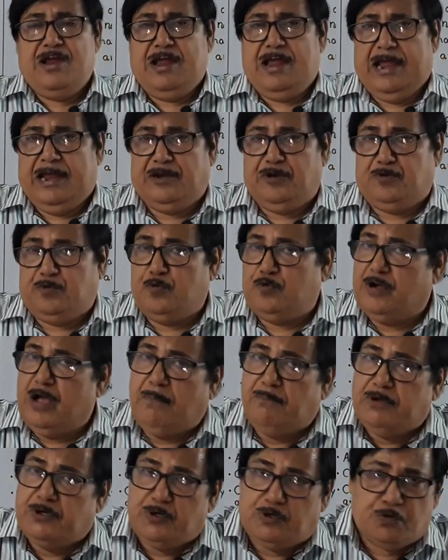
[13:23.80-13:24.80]
and to
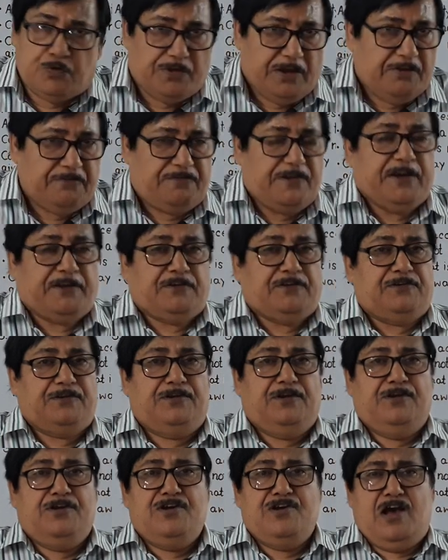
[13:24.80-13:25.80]
come into effect,
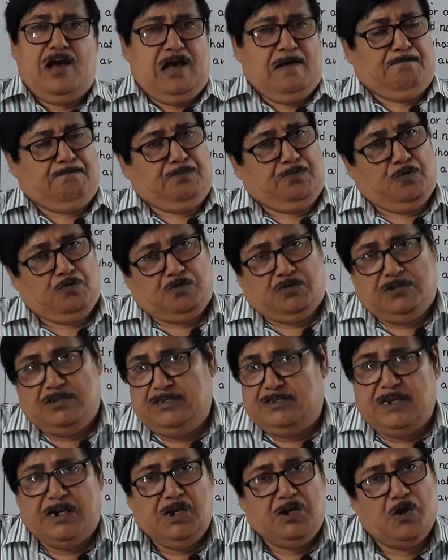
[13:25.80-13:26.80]
a
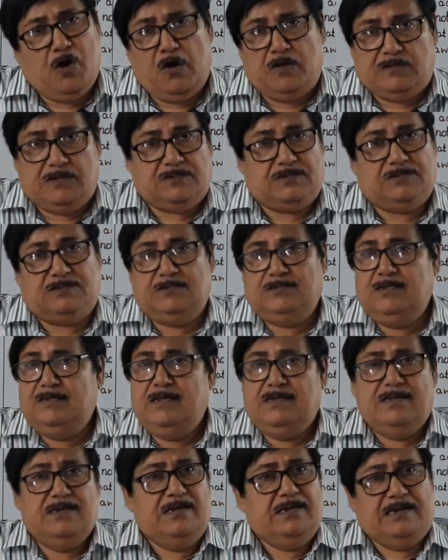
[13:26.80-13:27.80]
procedural law is
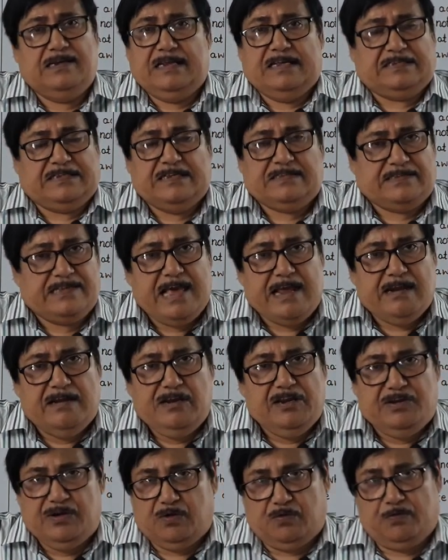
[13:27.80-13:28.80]

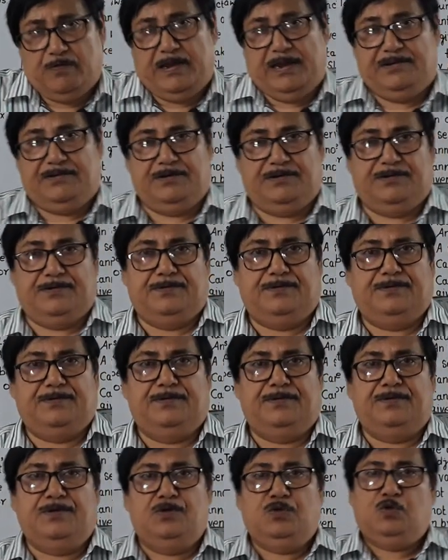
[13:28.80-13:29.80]
necessarily required.
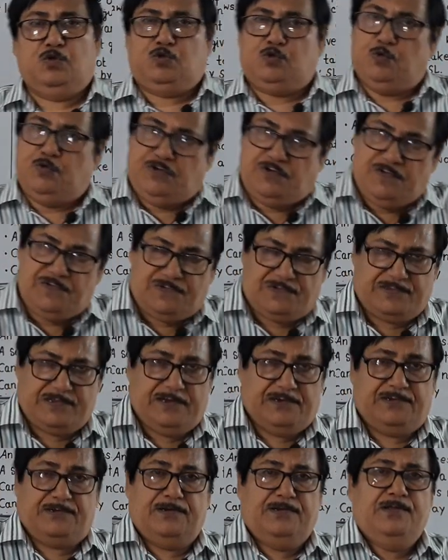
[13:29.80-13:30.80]
So it is
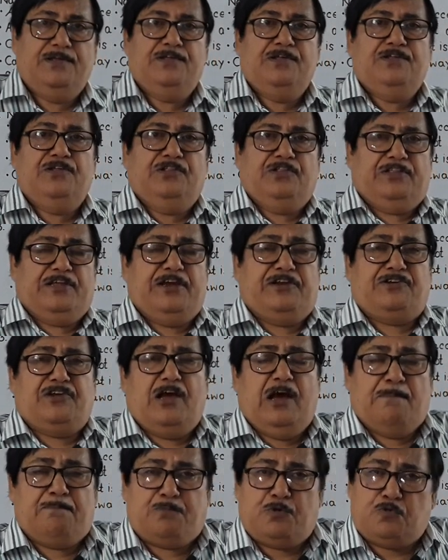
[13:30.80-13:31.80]
said that
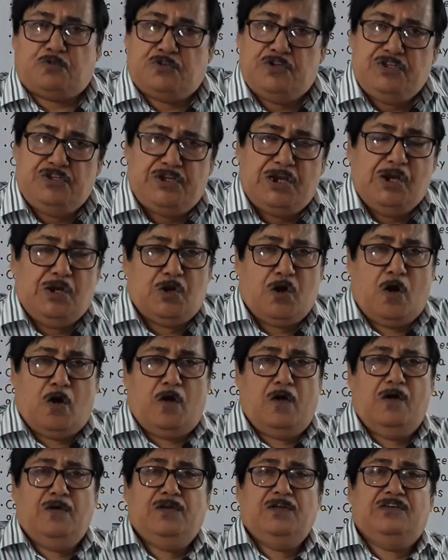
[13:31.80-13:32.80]
a procedural
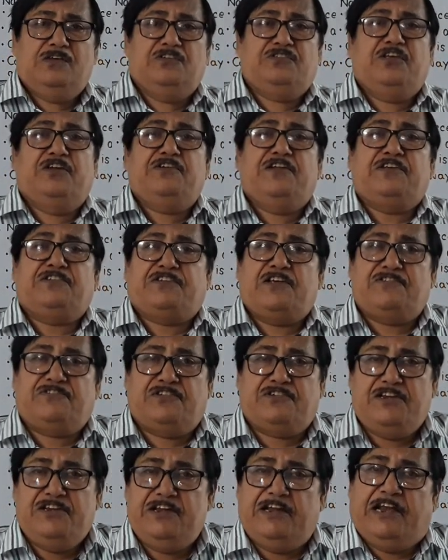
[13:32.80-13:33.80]
law is a
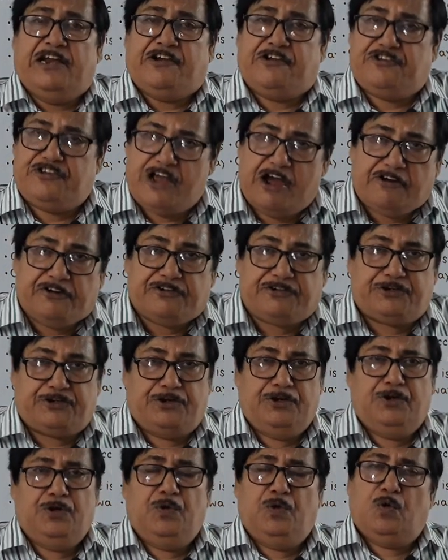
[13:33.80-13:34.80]
necessary adjunct
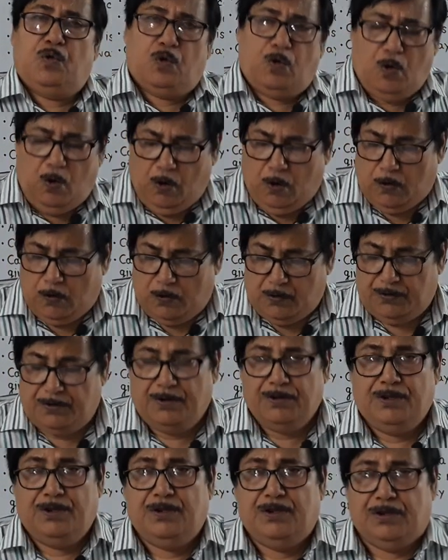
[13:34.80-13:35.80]
or
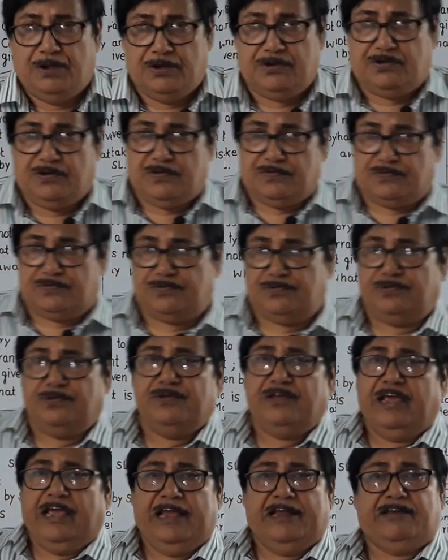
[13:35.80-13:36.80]
it is
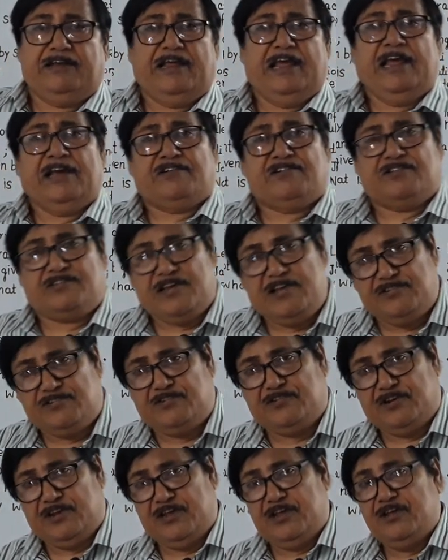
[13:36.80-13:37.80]
an
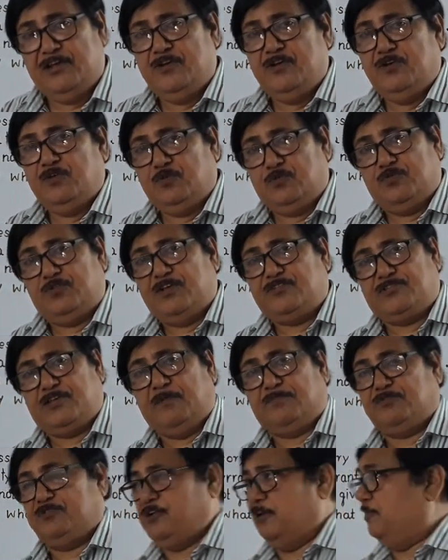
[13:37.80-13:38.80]
accessory to the
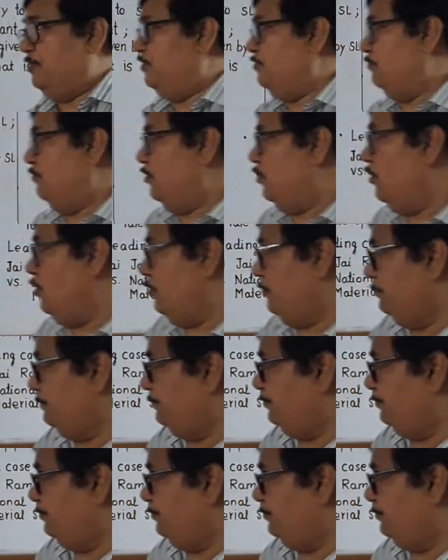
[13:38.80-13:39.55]
substantive law.